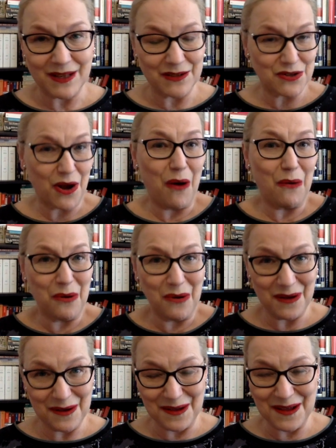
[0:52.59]
So
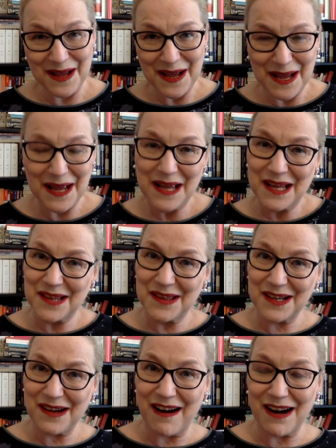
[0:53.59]

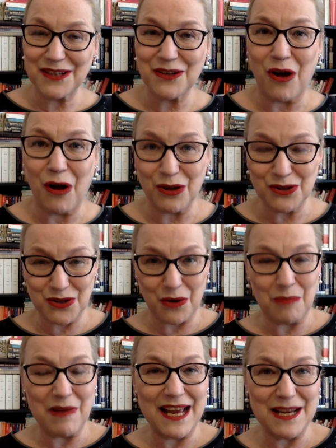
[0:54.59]
the card also
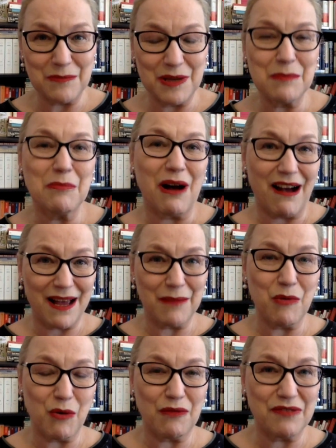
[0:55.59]
made me buy
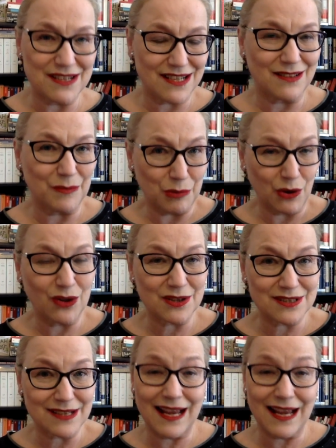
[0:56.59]
more physical books,